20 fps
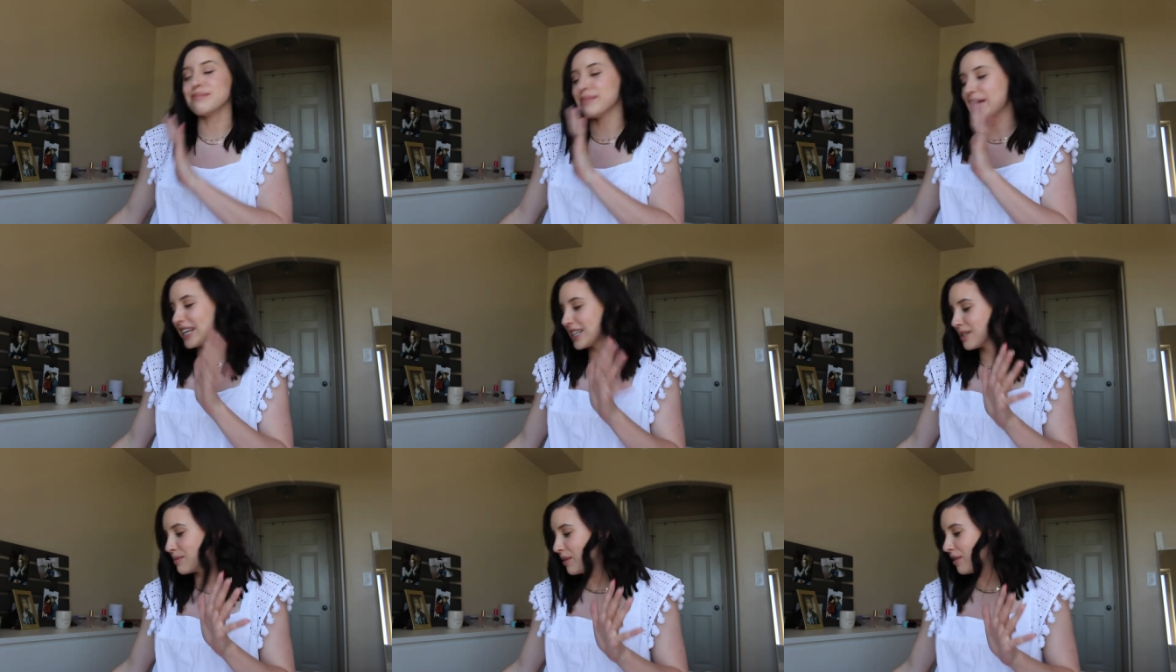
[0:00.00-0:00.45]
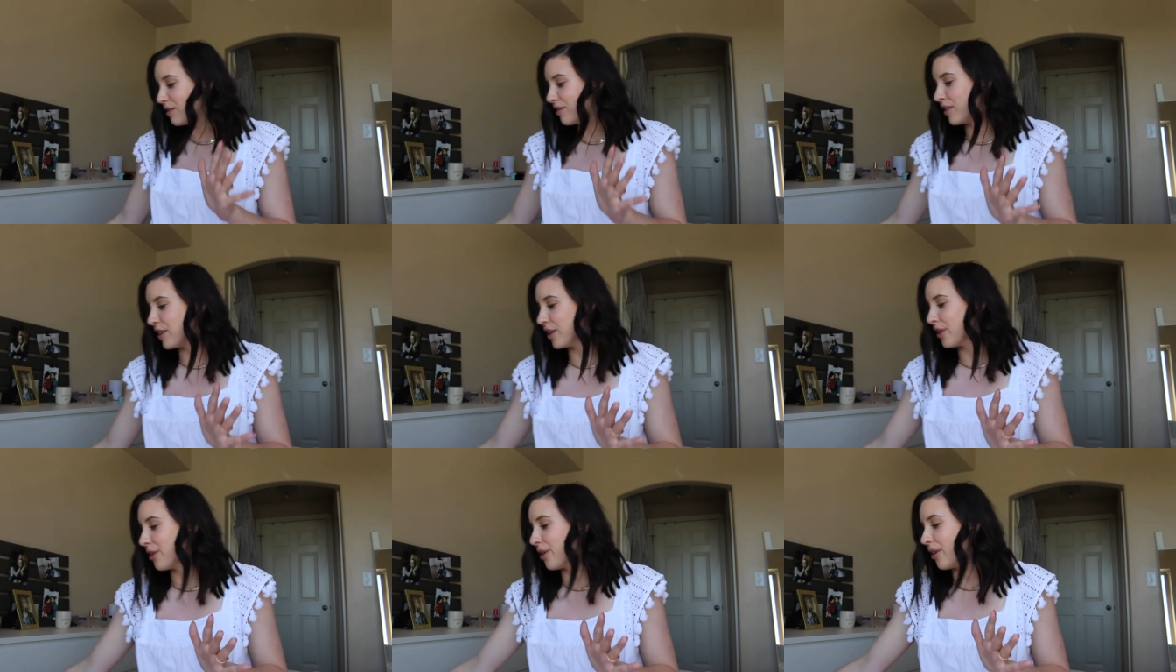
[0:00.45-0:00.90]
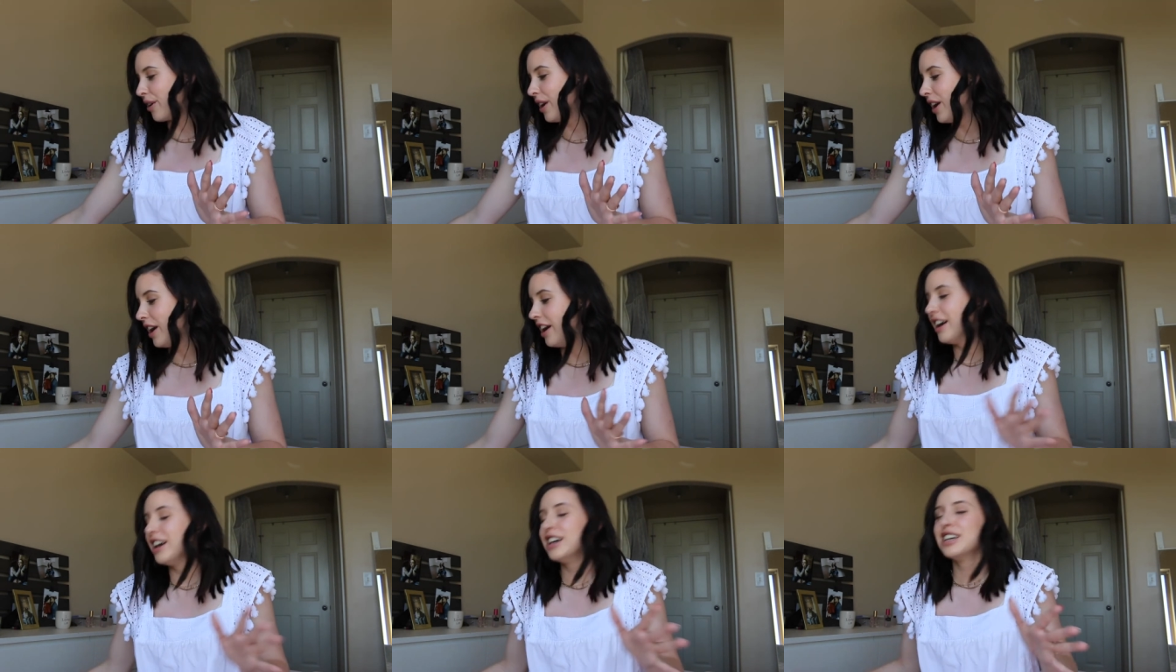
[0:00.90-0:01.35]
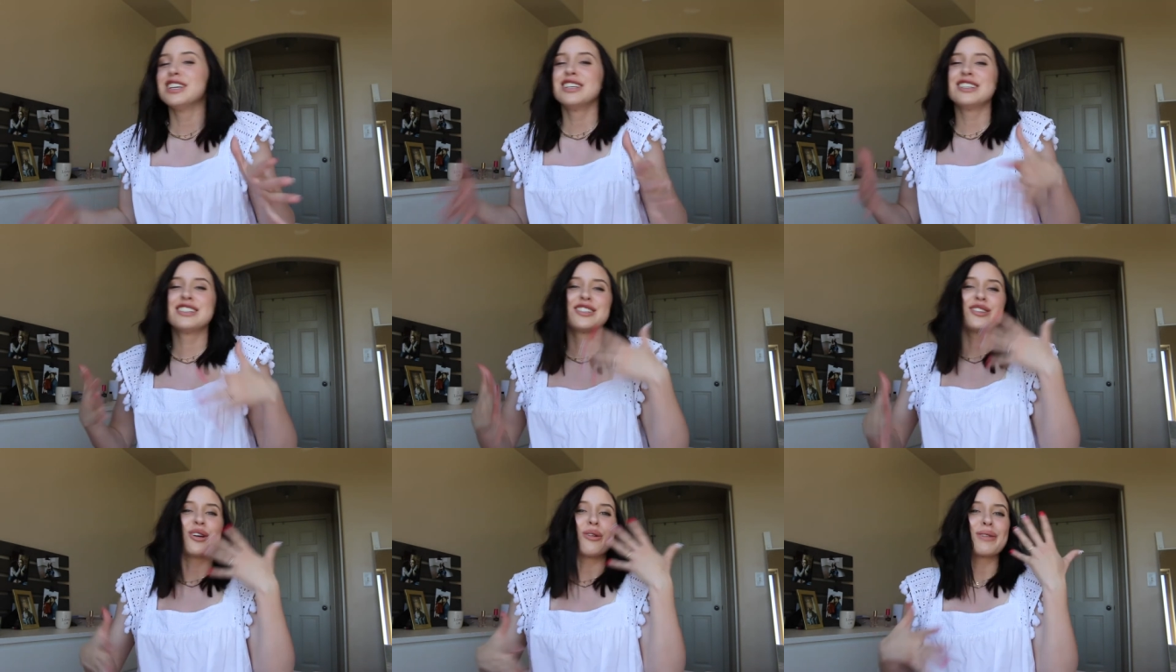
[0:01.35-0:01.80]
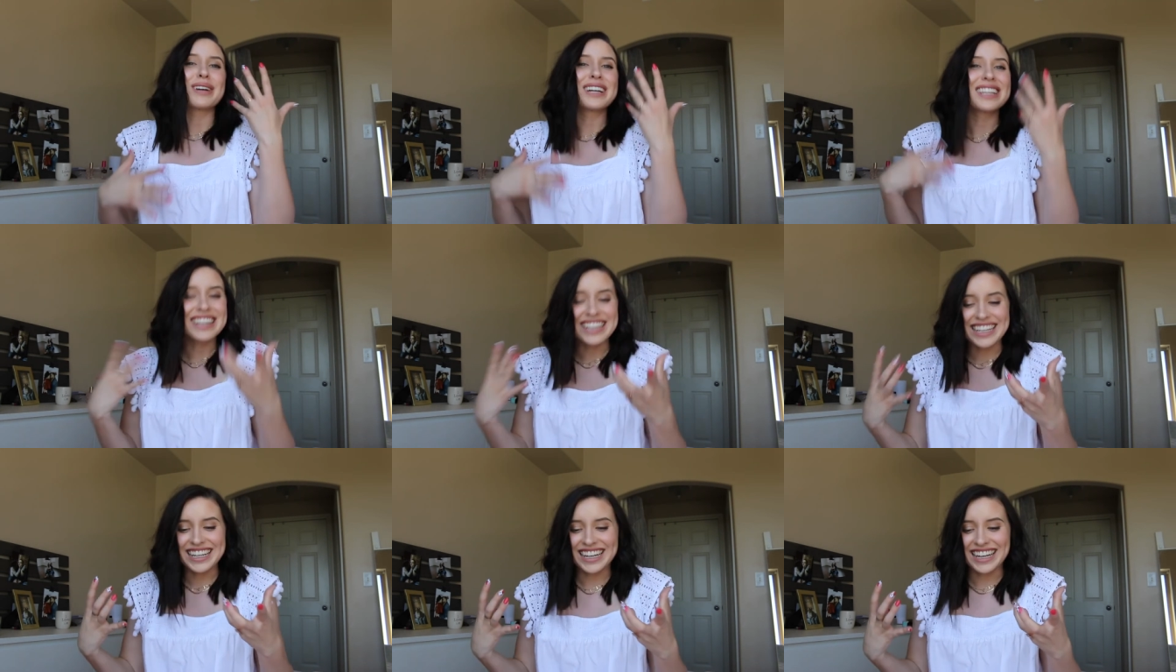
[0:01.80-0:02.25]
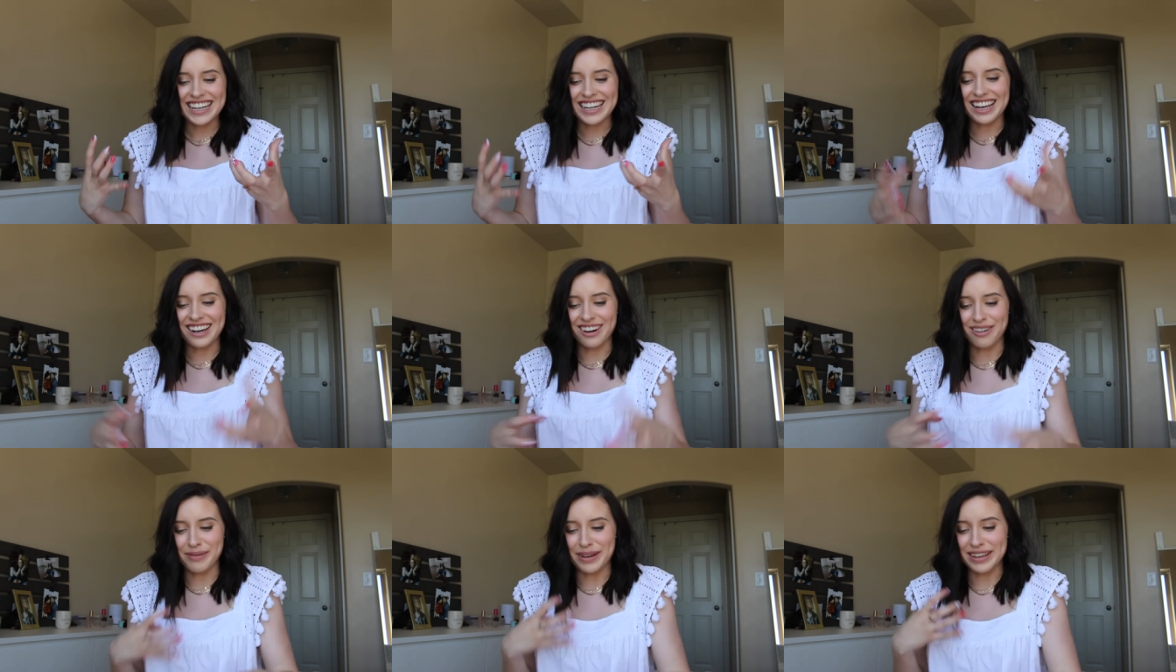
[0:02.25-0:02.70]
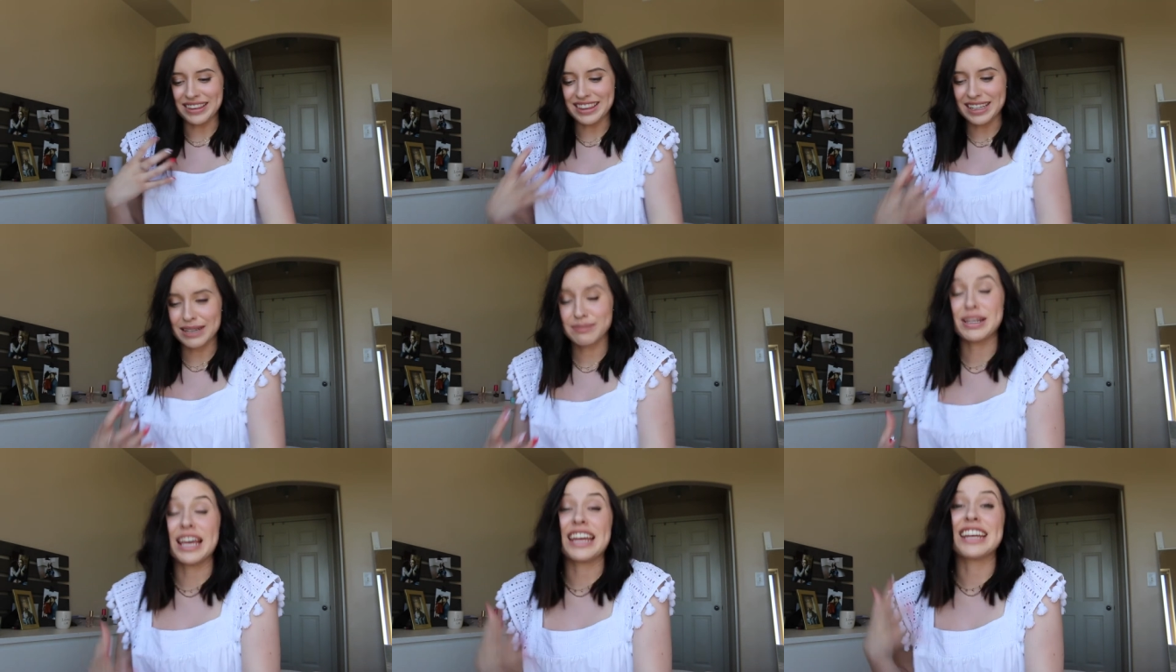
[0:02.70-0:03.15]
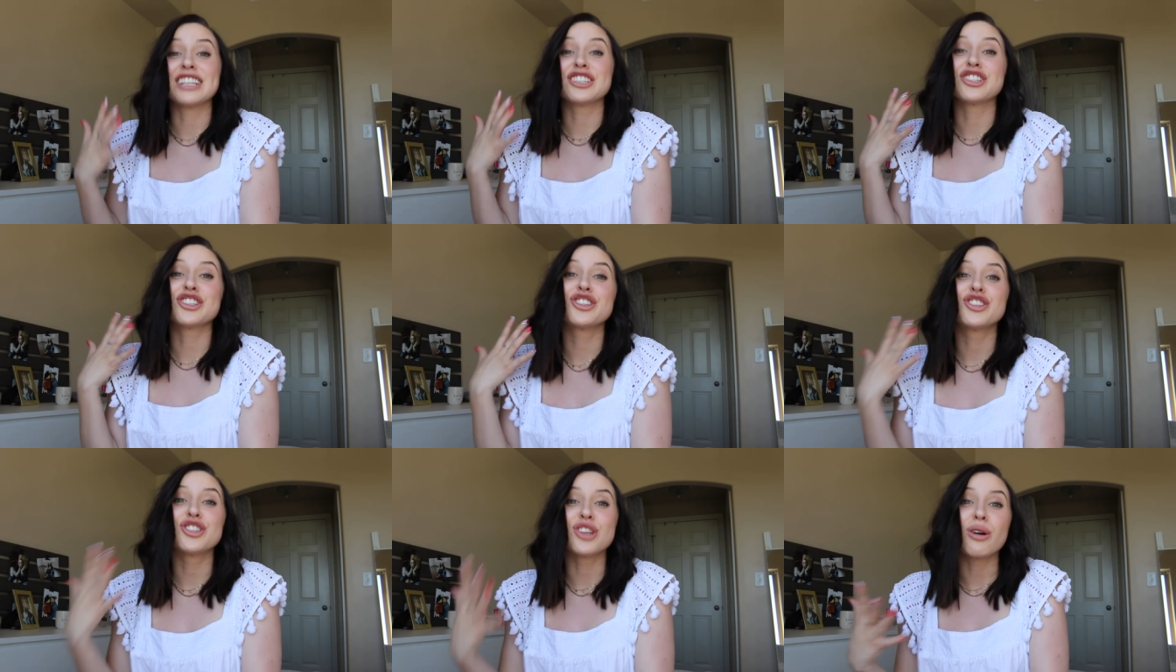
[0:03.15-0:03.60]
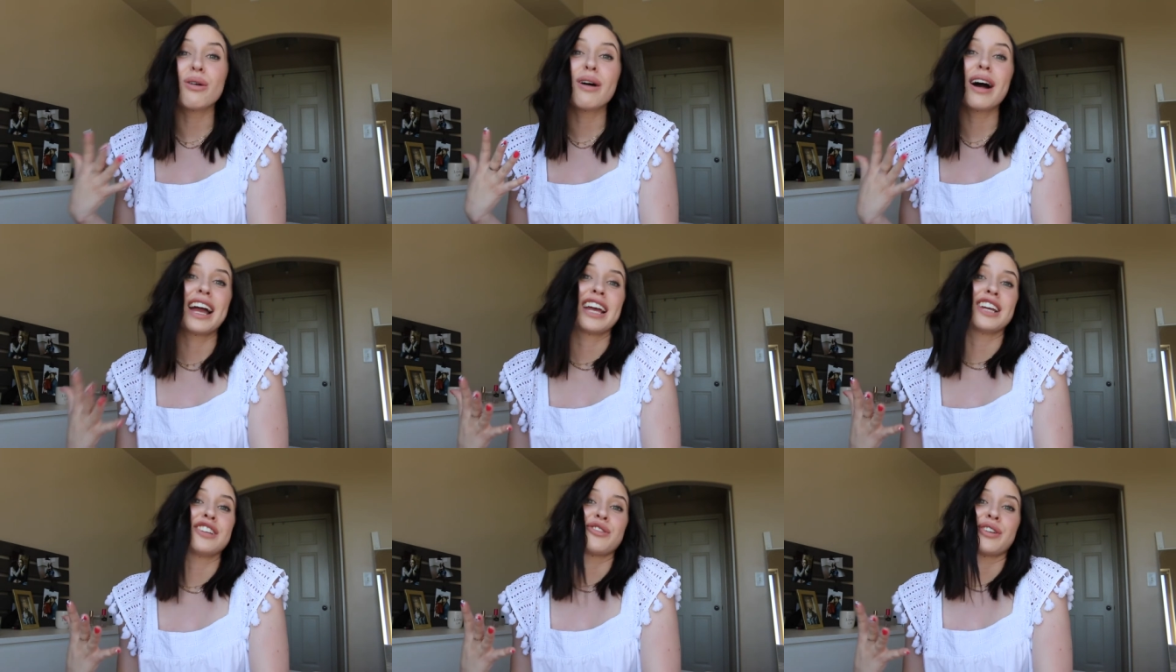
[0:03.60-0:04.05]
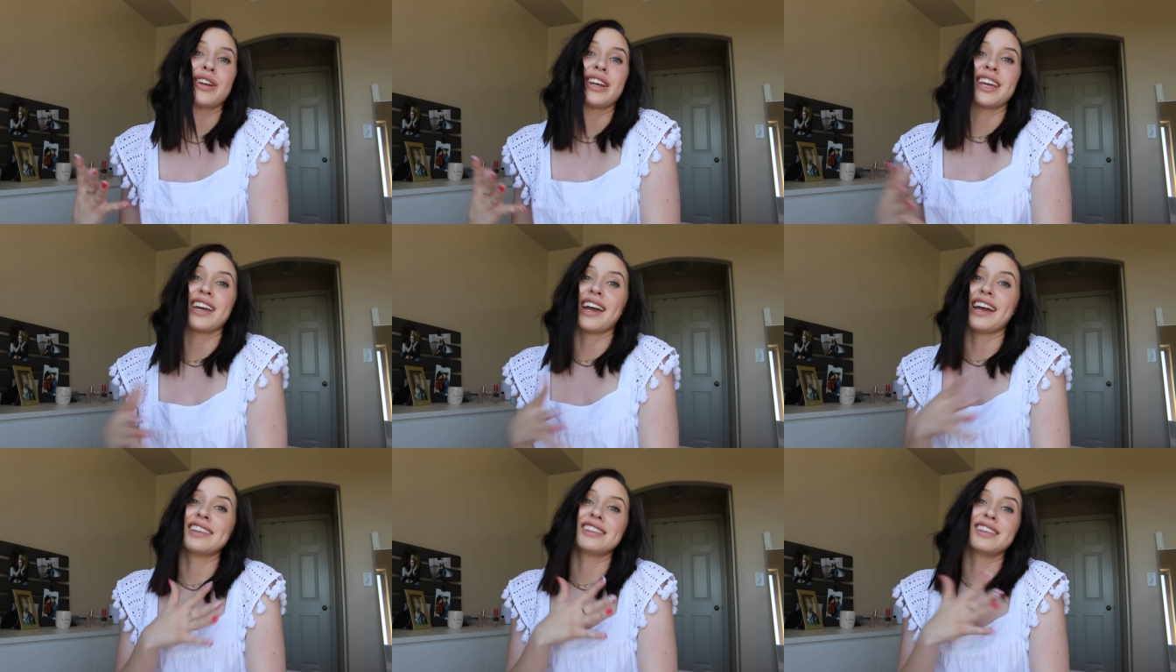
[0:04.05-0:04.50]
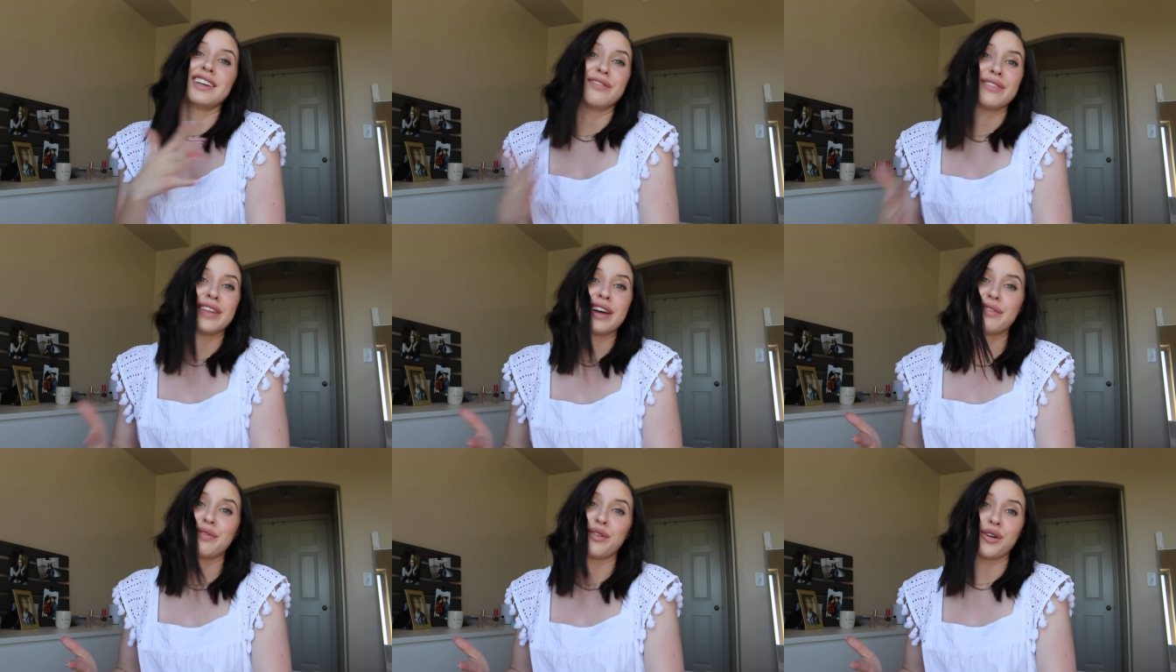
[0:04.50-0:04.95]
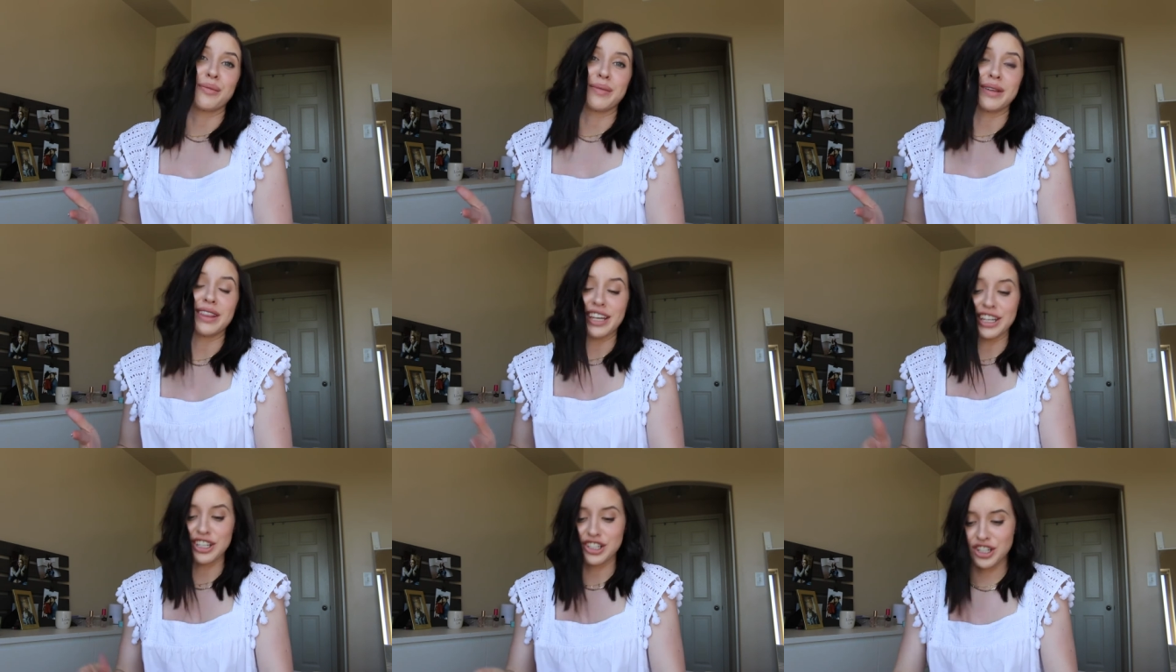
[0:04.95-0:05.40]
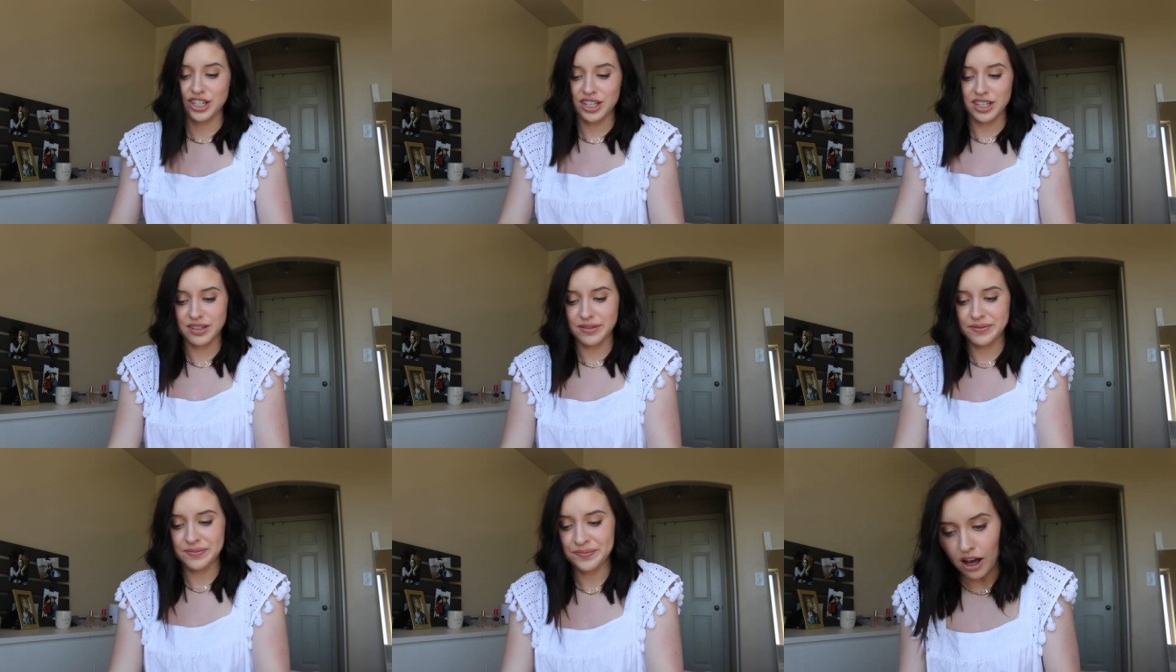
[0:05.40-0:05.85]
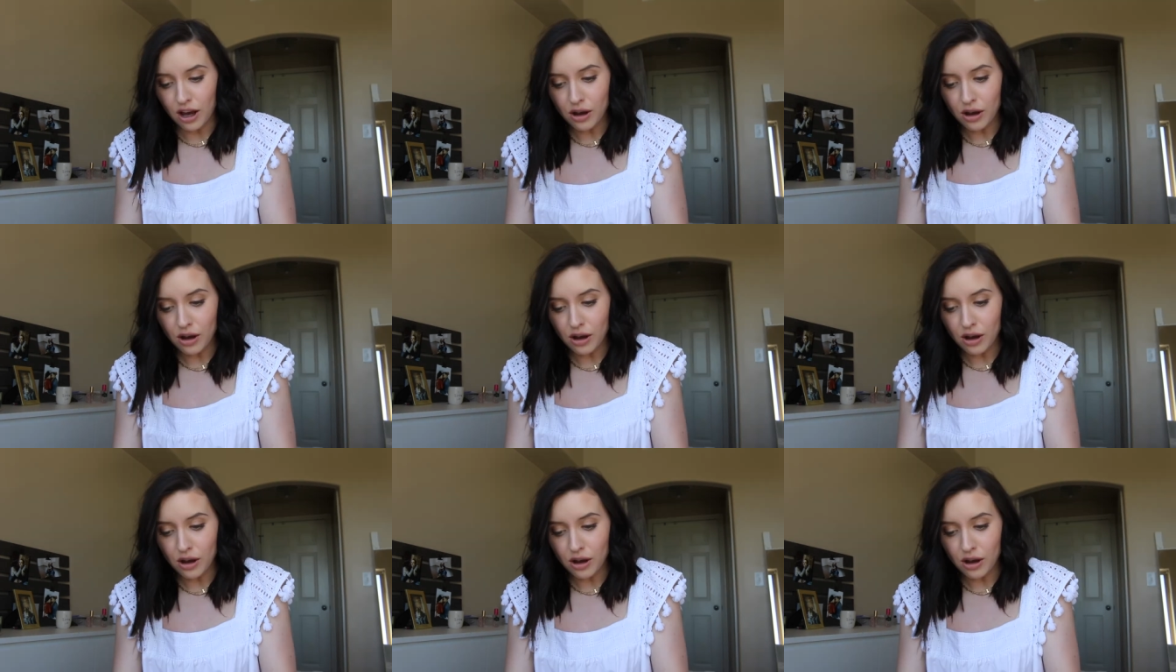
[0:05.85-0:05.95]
Makes me feel so clean and on my lips, and it's so hydrating. I love that formulation.